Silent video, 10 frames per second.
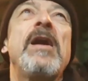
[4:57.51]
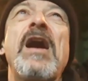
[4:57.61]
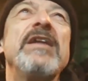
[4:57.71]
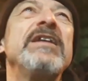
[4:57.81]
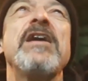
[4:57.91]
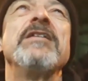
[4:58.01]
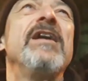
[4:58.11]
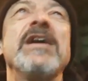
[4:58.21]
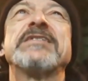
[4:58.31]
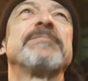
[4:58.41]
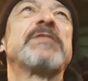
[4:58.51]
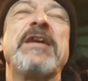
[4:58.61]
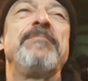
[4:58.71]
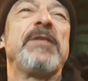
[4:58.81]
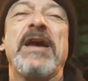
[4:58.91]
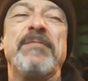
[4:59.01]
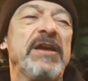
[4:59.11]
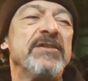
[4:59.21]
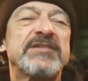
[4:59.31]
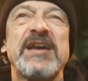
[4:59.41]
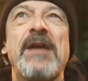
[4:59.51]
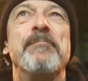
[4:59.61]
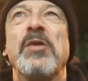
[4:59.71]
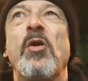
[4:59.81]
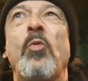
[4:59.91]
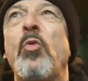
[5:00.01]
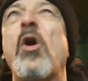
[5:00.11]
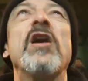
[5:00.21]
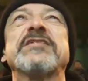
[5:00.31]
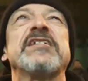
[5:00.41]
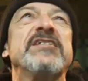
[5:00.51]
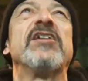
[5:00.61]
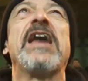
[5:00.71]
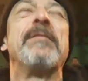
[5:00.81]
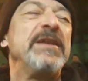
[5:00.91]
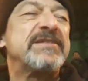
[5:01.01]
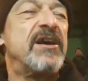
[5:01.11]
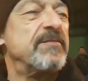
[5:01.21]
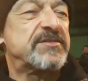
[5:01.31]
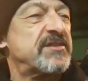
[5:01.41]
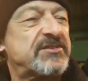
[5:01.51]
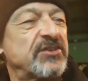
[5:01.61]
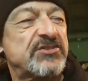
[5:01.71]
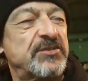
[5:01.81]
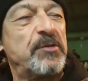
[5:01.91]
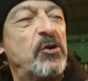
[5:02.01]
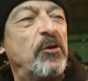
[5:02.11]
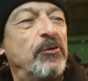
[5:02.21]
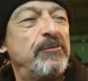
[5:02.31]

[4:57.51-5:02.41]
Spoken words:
And I don't like to keep blaming Husin, but what has he done? How many times has he touched the ball?